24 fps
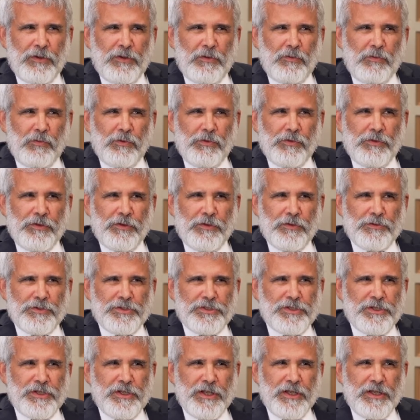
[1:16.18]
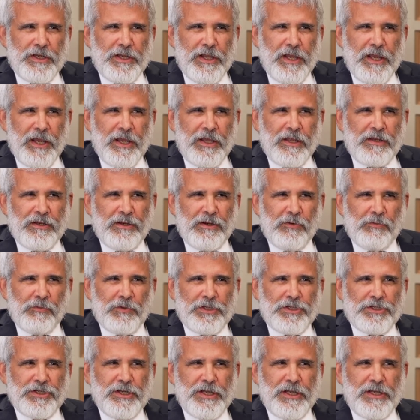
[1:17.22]
were those that had
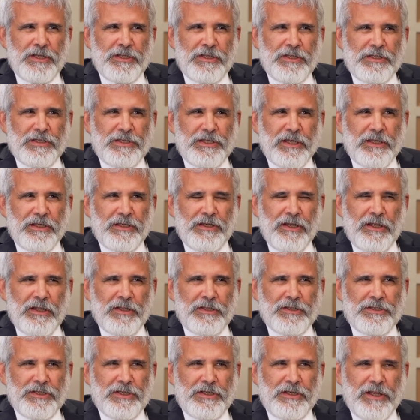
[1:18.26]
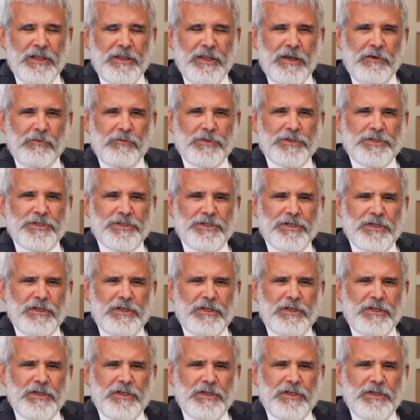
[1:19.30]
originated the technology. Now that was